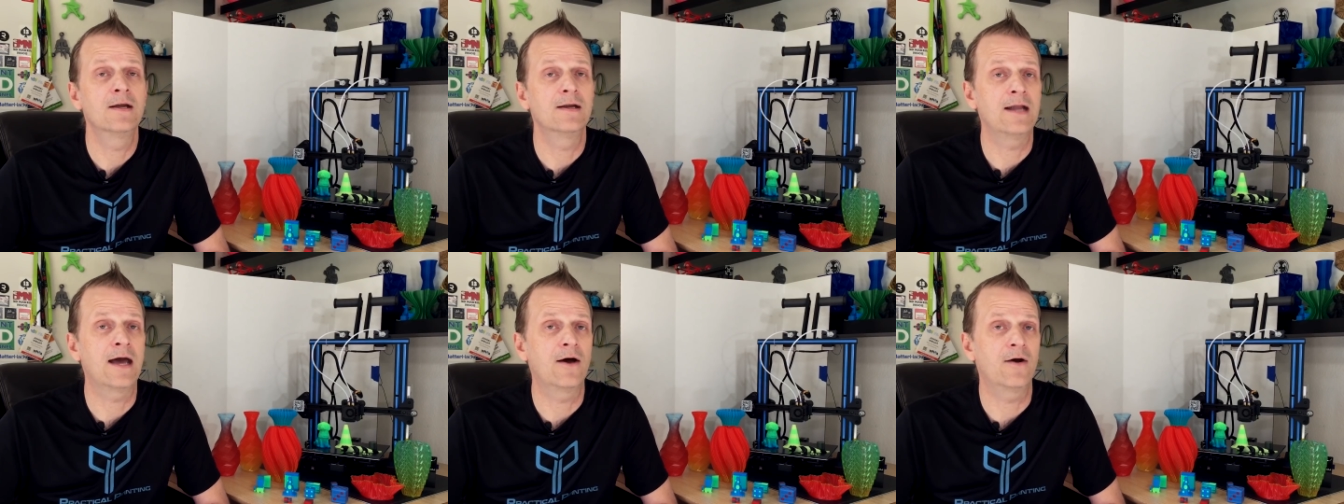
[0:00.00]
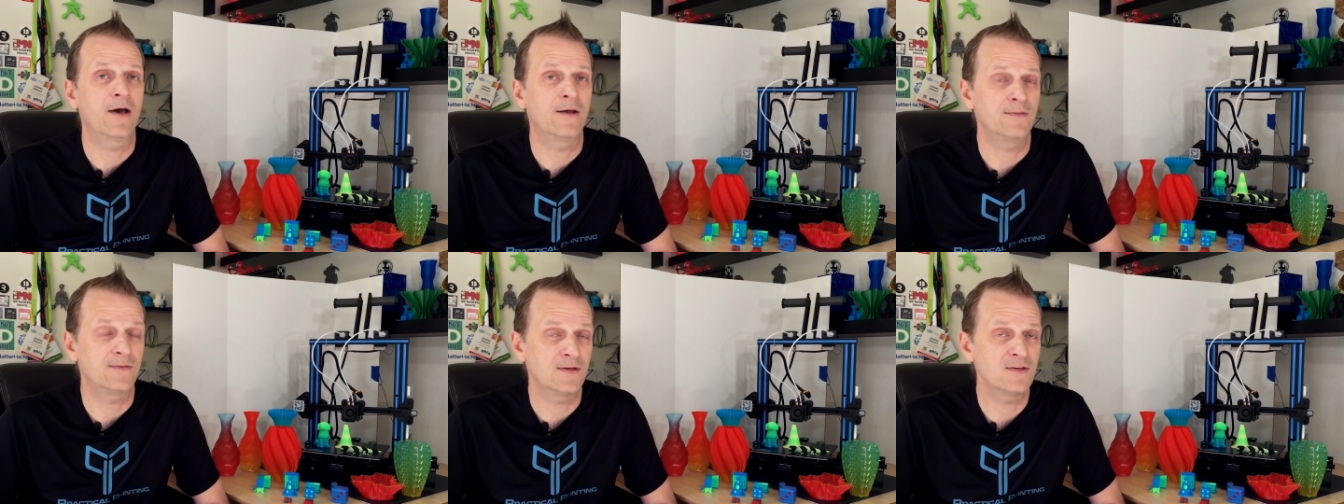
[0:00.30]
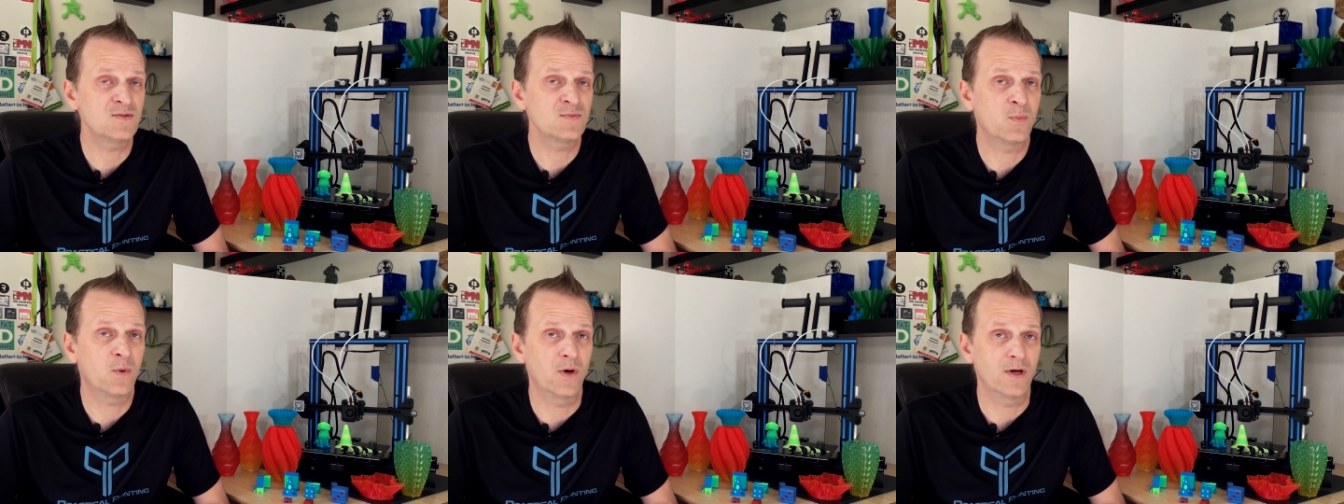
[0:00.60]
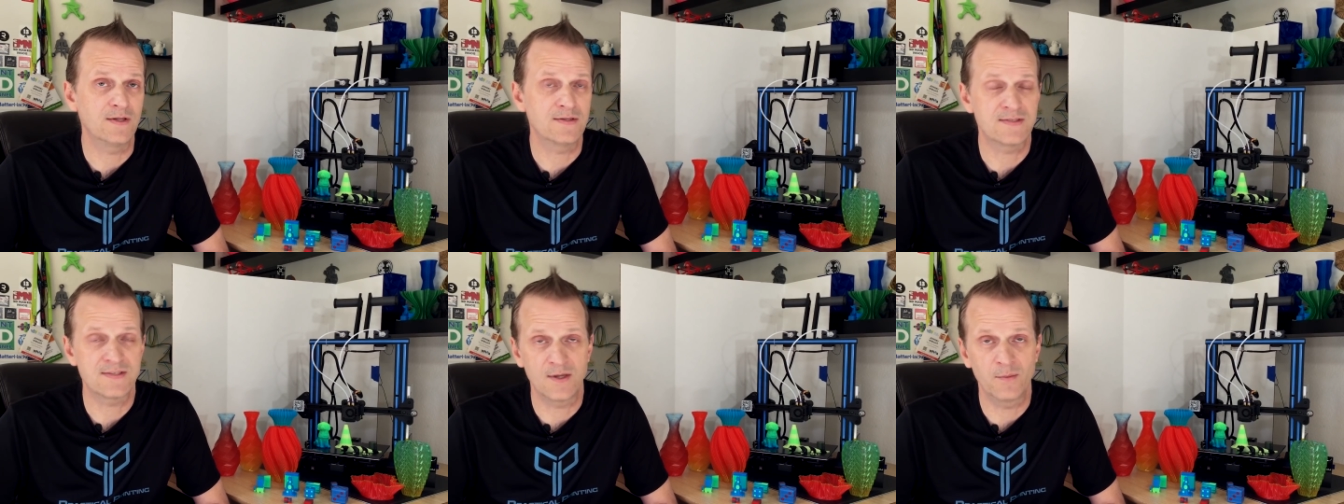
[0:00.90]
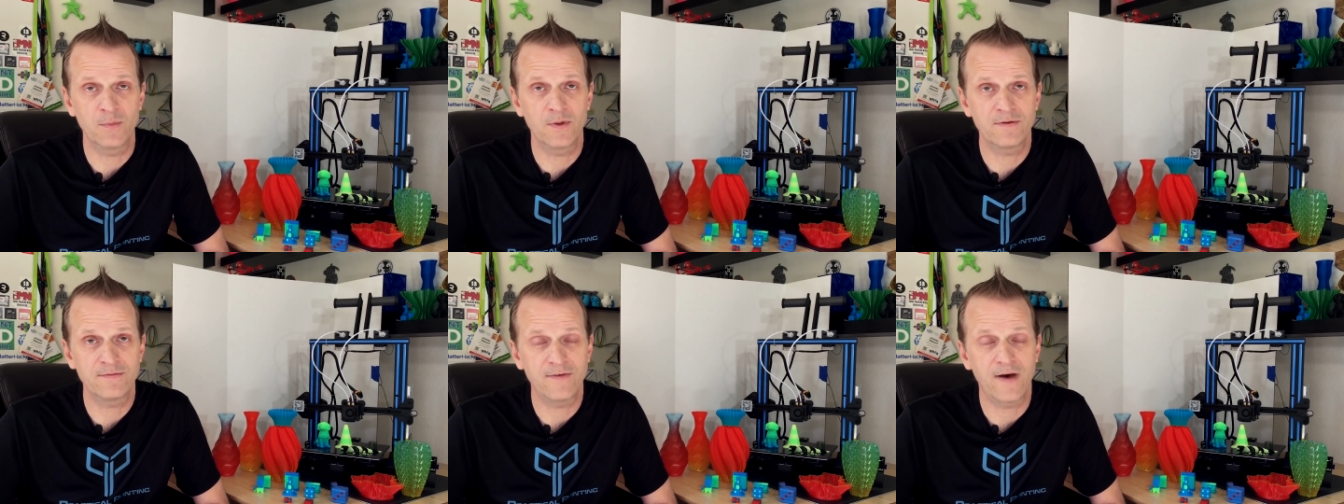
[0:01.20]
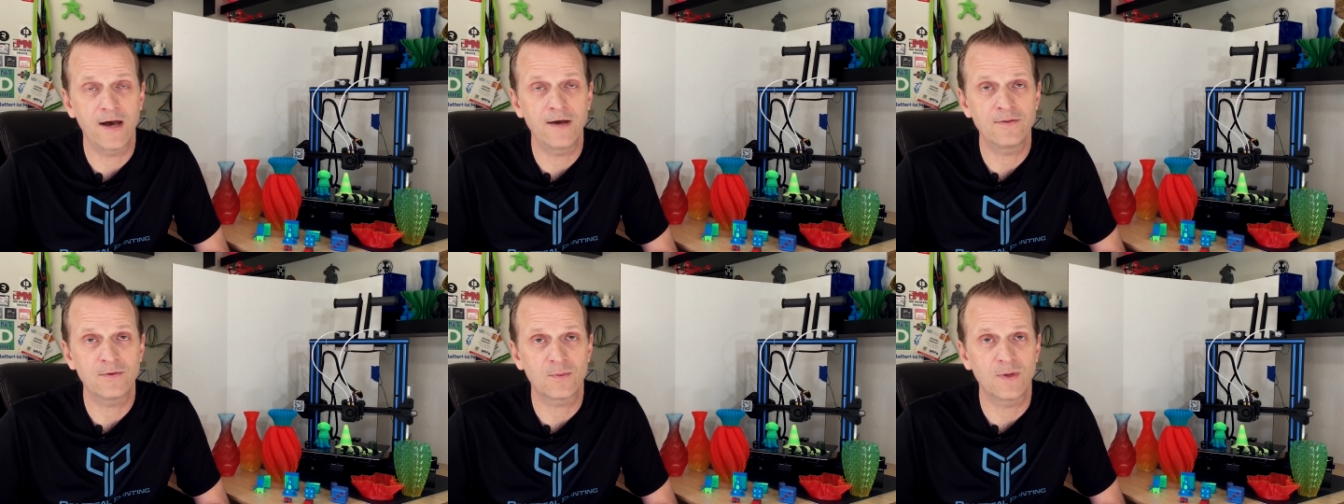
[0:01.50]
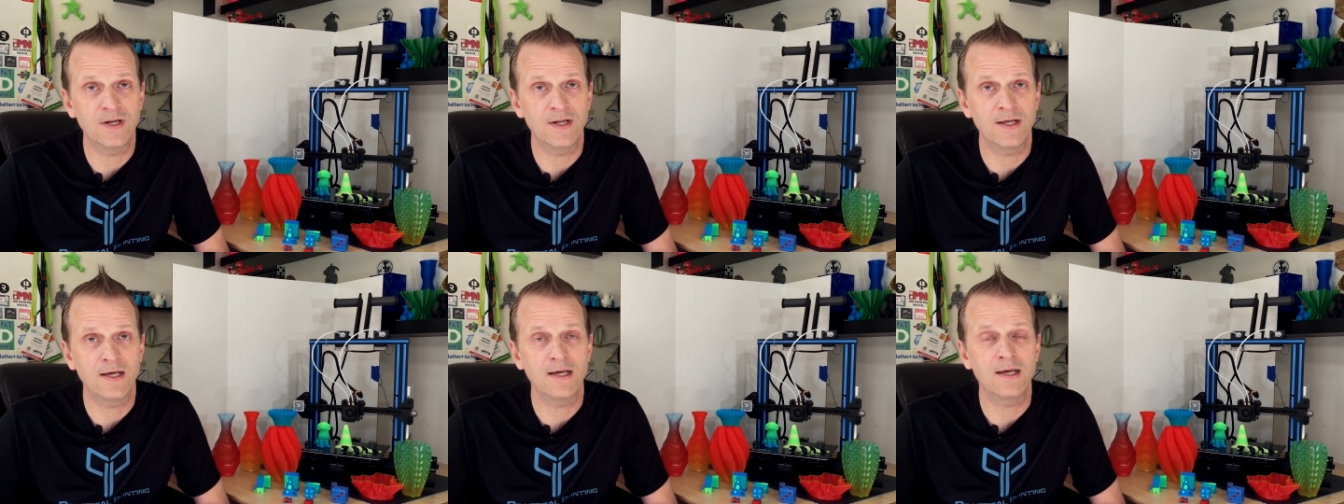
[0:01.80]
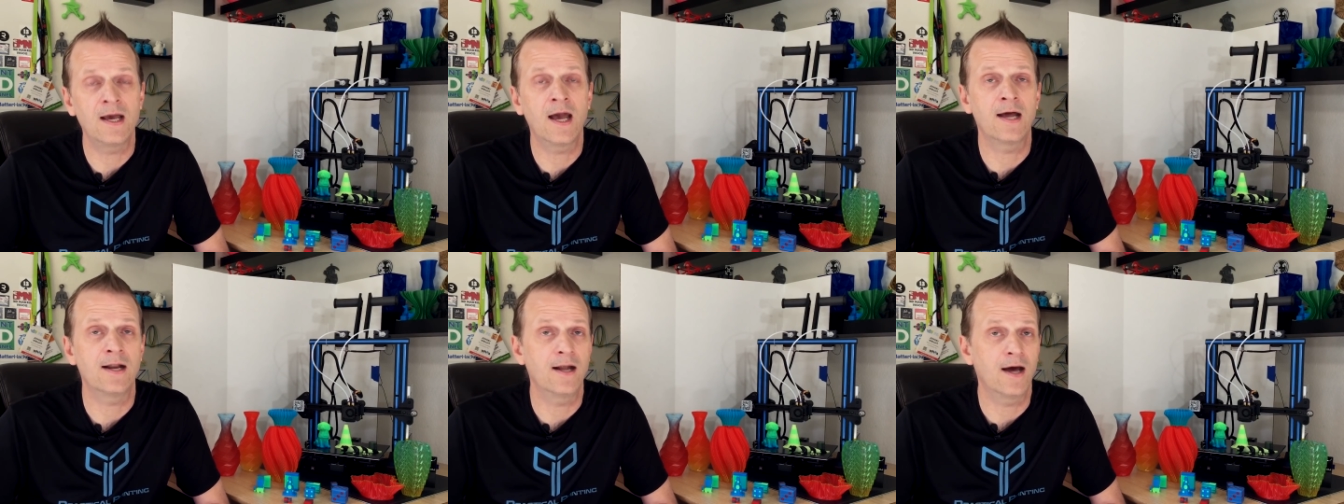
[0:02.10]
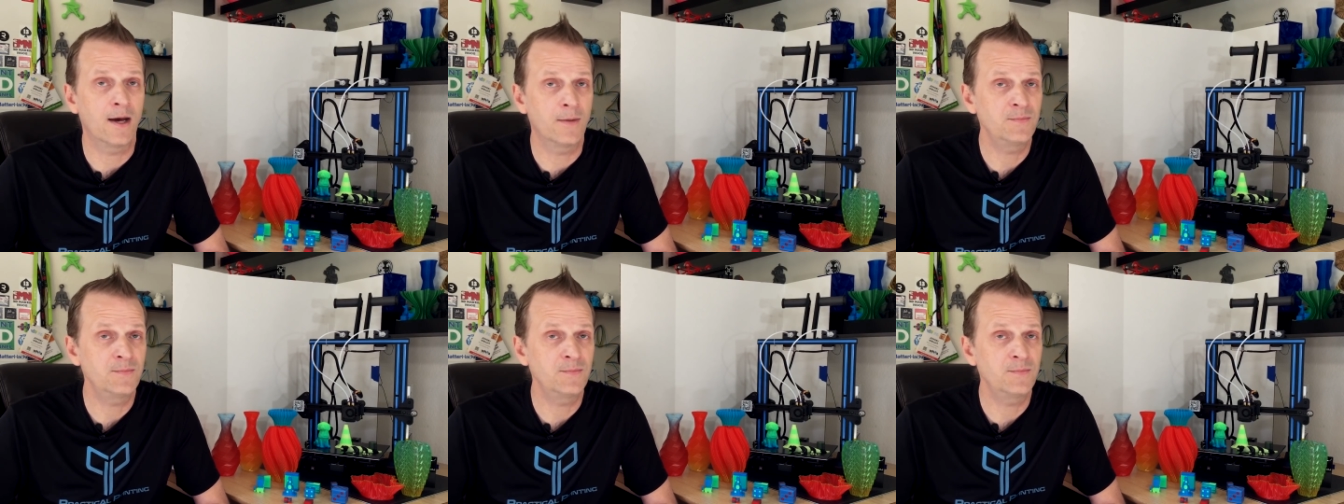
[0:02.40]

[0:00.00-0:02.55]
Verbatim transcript: Now at this point, Simplify 3D had